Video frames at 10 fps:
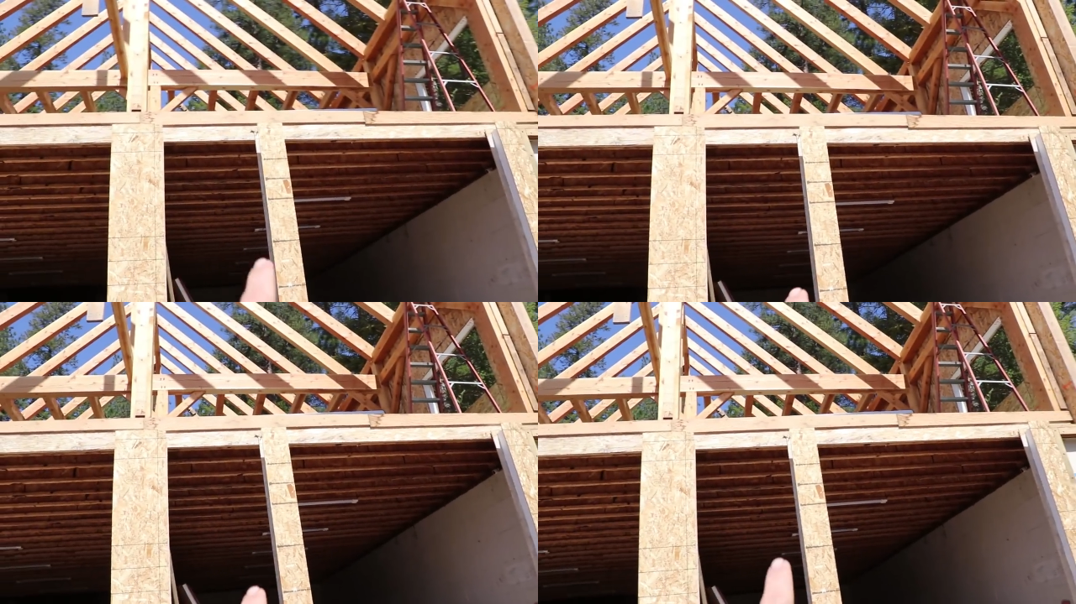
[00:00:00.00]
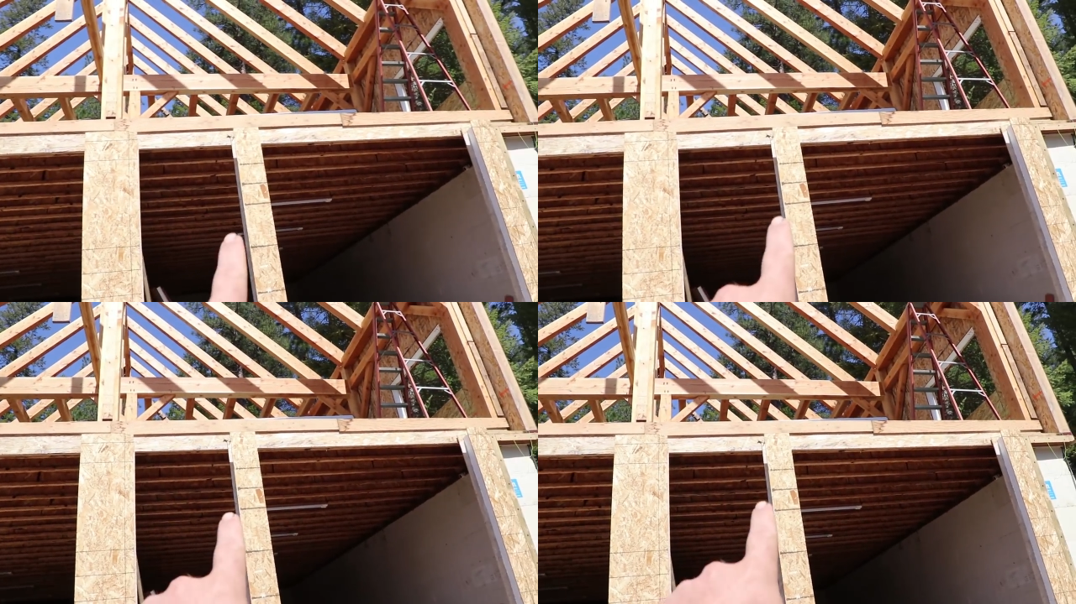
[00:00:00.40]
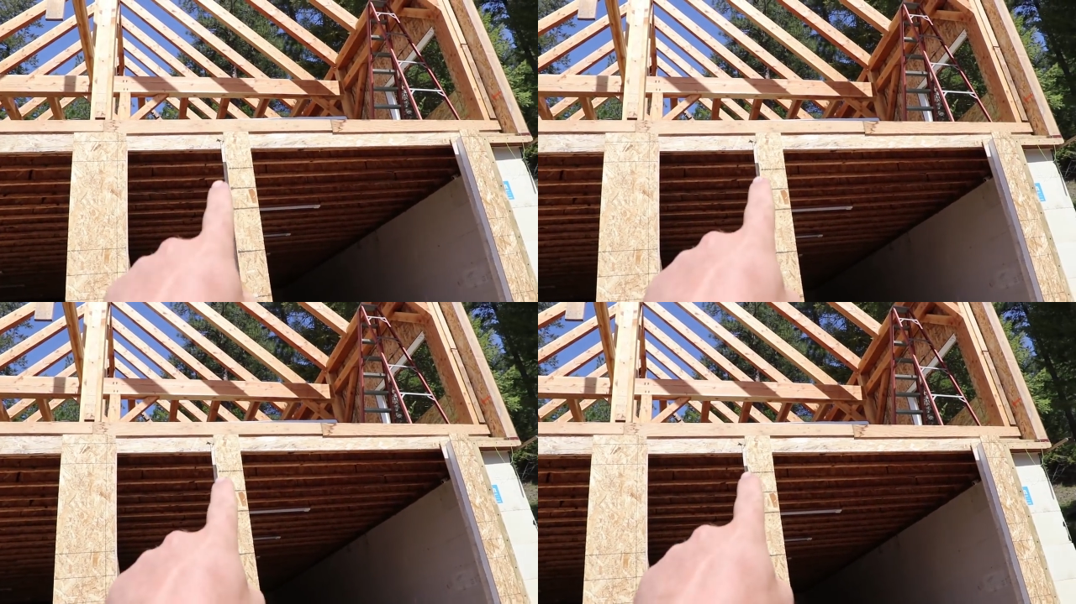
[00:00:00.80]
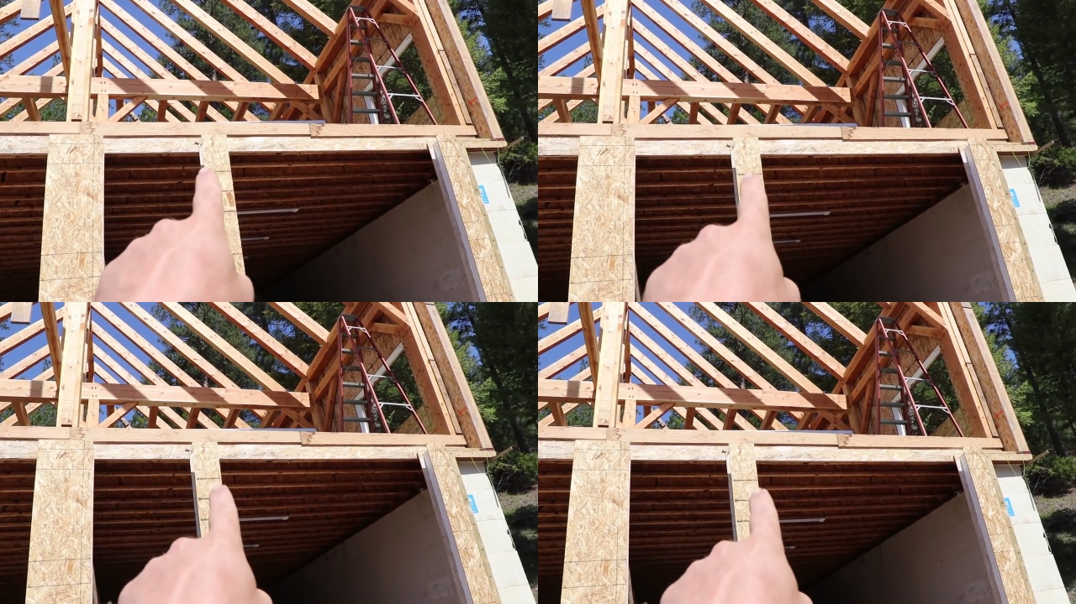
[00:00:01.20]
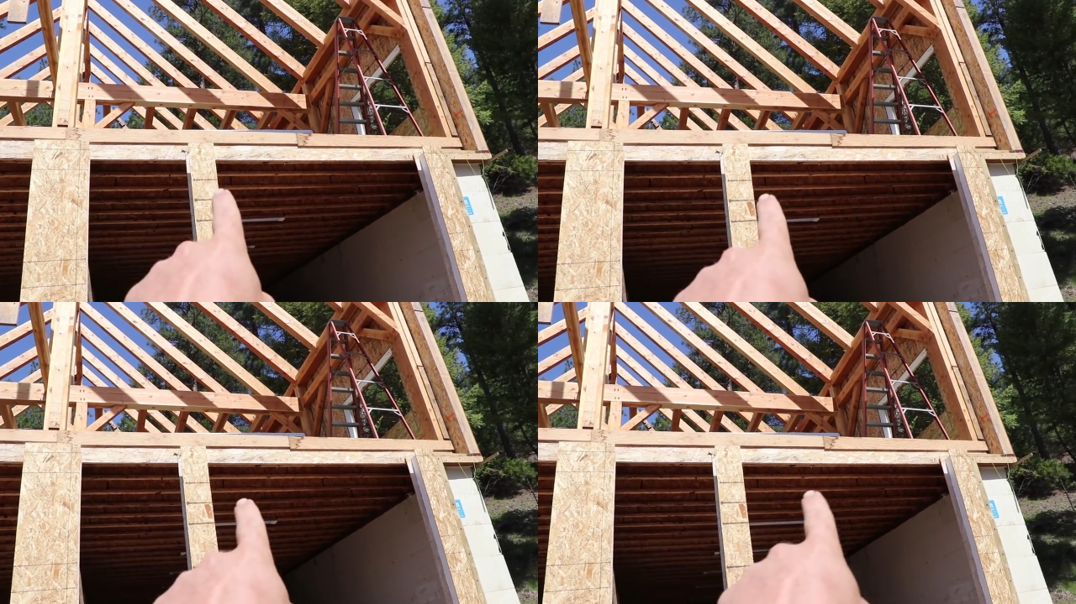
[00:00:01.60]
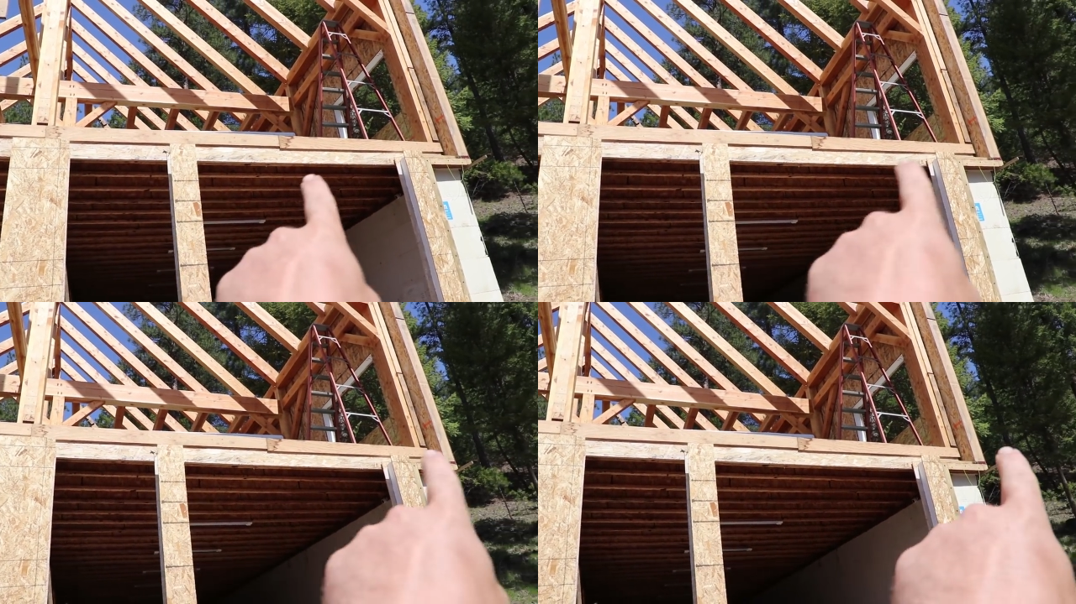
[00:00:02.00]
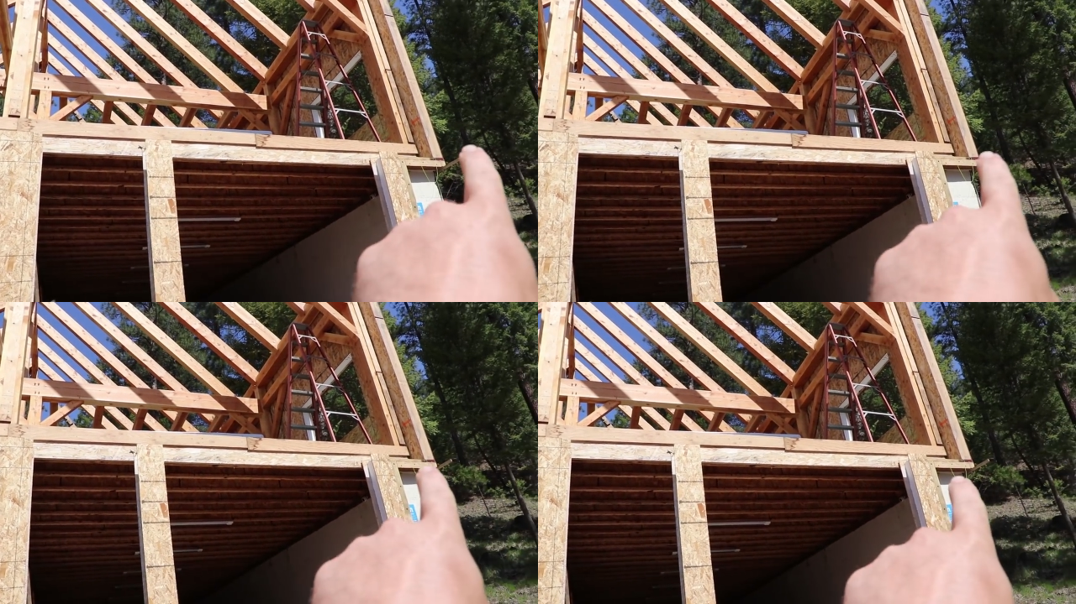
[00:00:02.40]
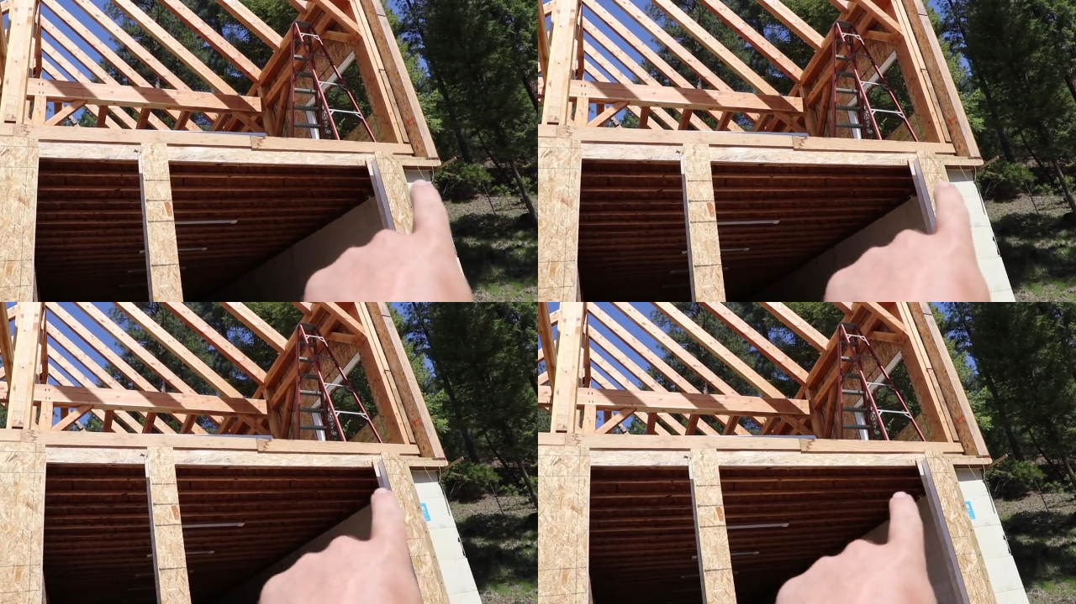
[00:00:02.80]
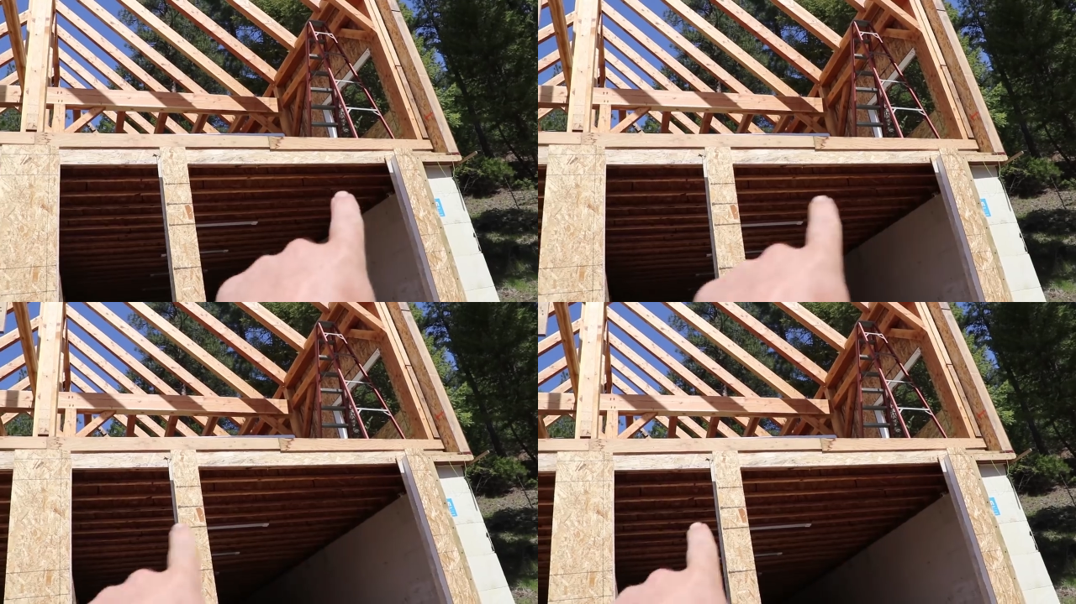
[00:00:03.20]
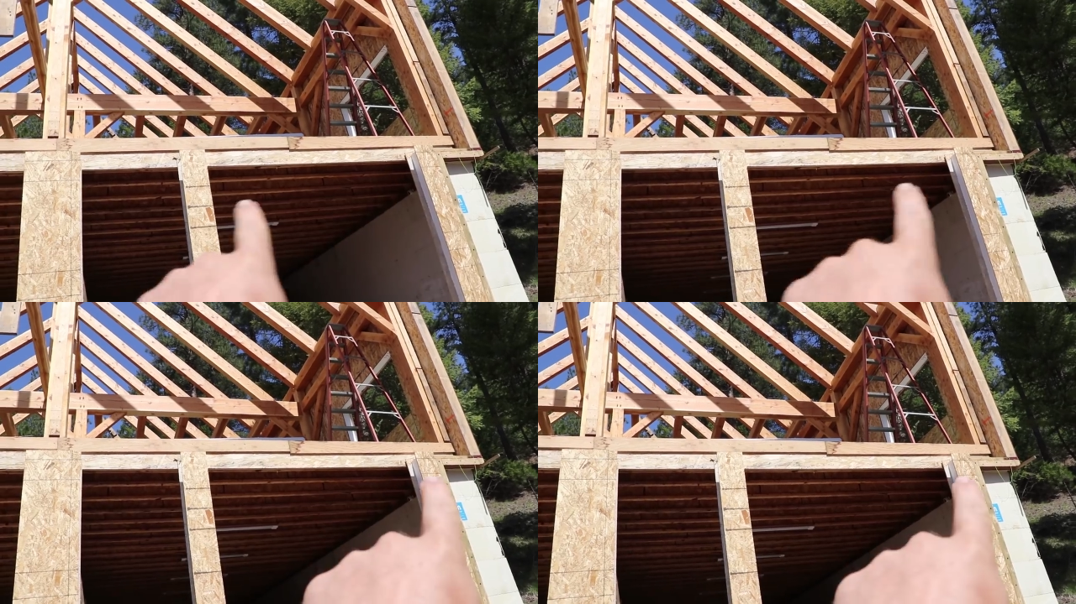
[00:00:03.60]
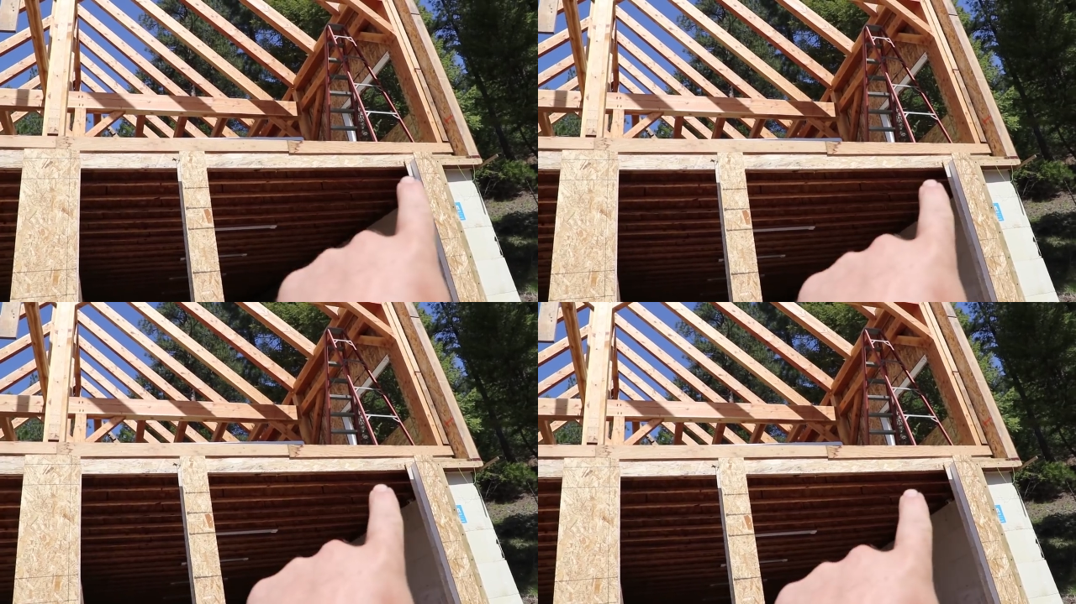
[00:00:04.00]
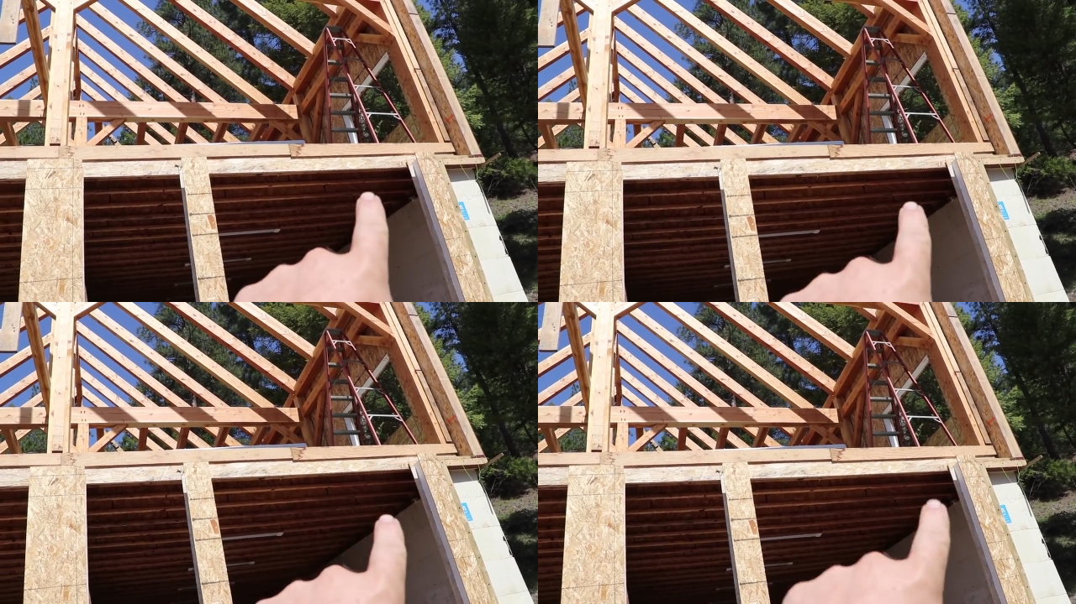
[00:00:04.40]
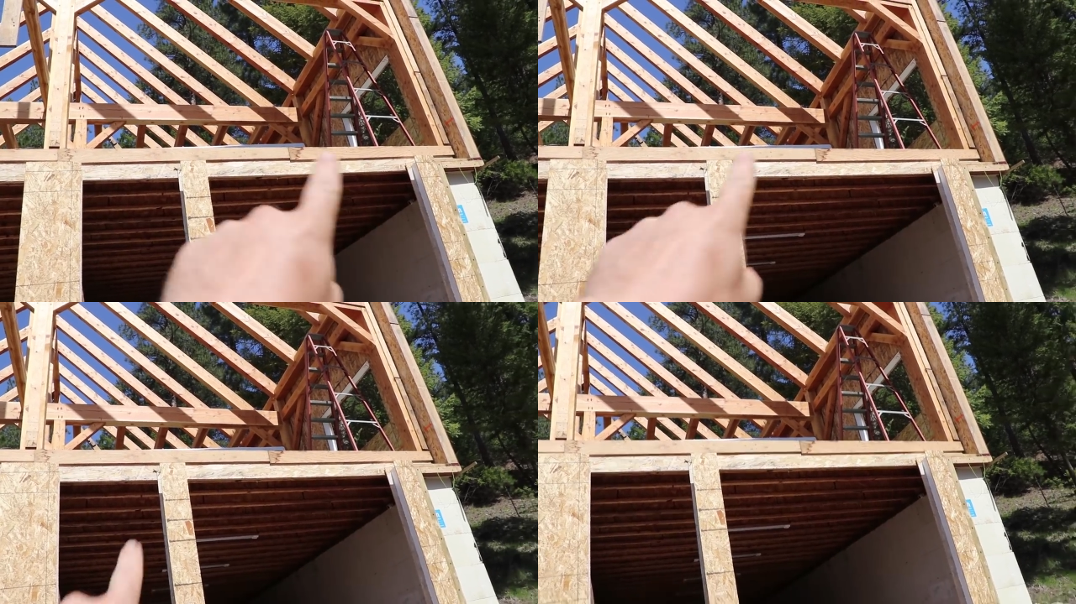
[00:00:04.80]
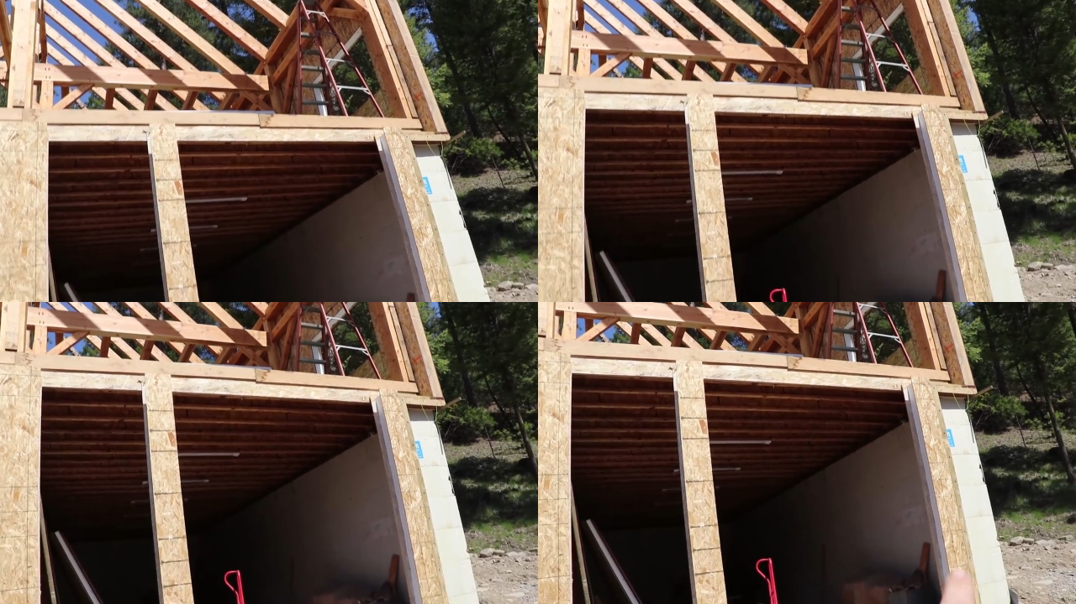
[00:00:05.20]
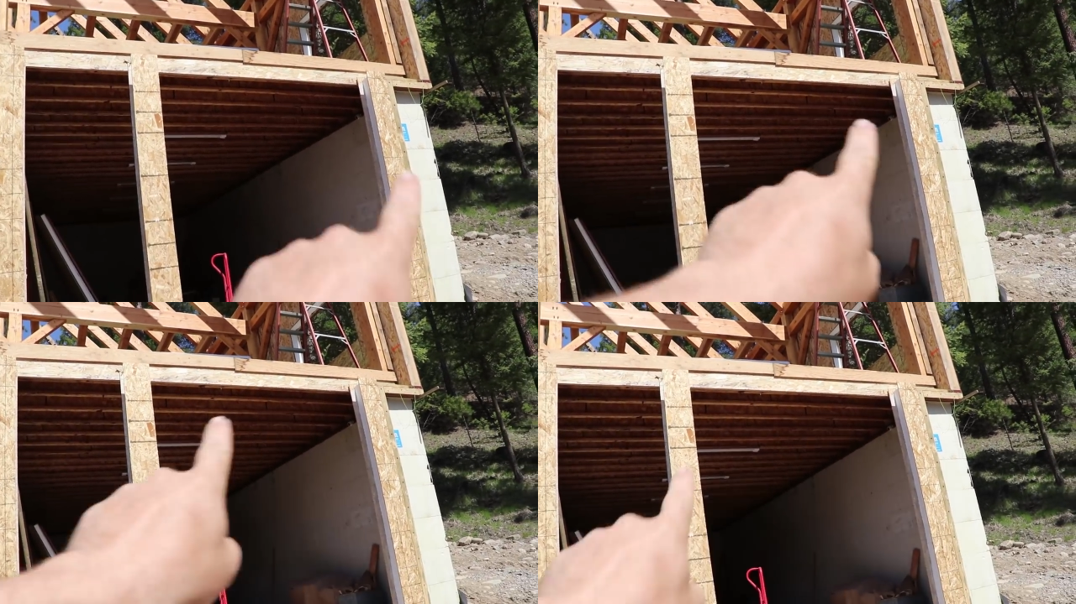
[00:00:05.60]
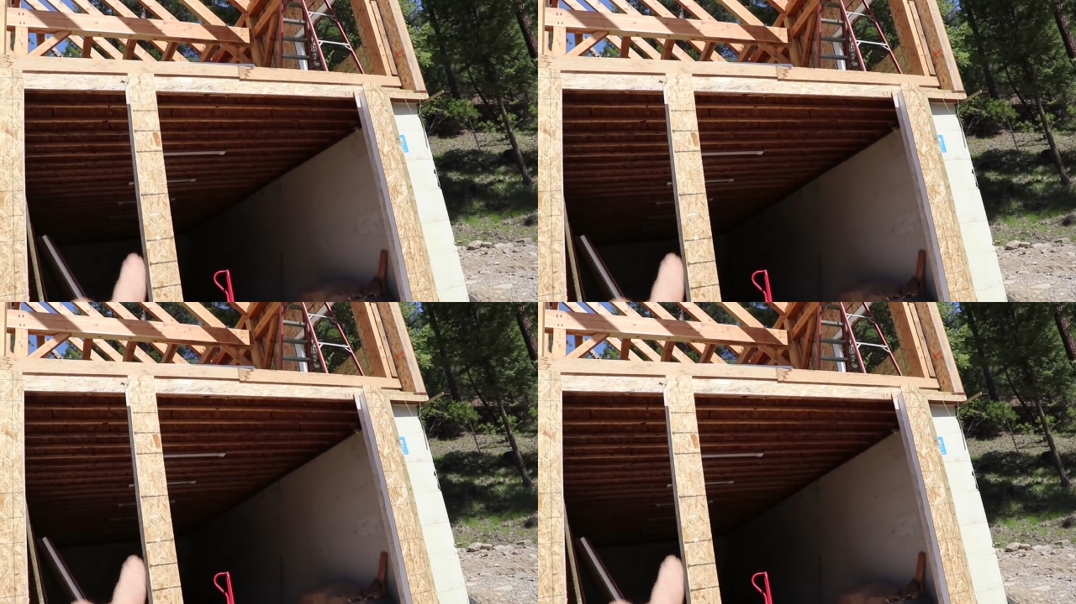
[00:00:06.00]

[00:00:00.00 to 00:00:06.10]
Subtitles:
No face is visible, so there are no lips to read.